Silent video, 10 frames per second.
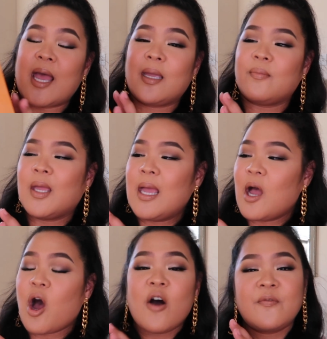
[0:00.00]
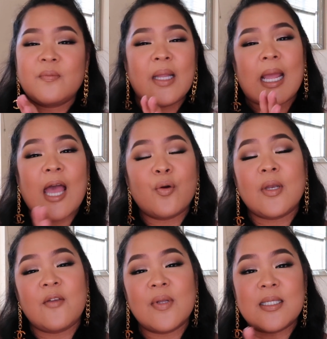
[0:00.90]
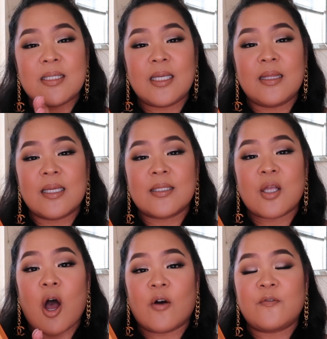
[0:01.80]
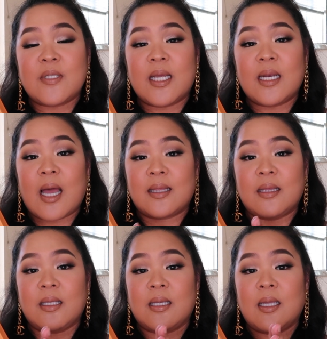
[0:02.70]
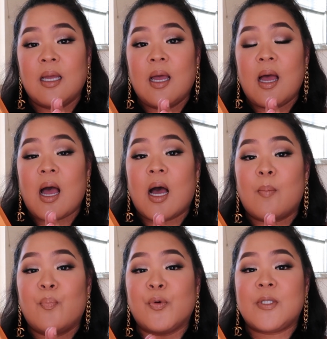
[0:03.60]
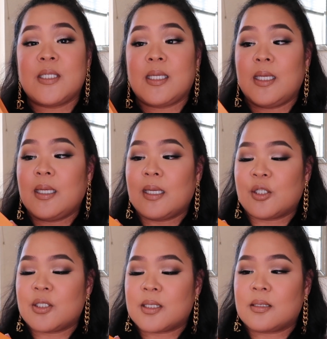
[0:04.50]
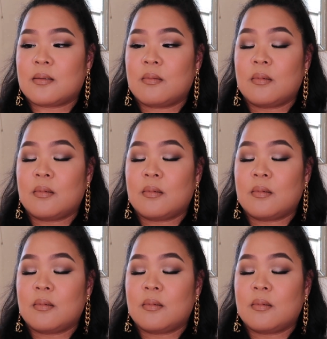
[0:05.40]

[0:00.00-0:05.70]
I don't even see this often at the boutique. It's just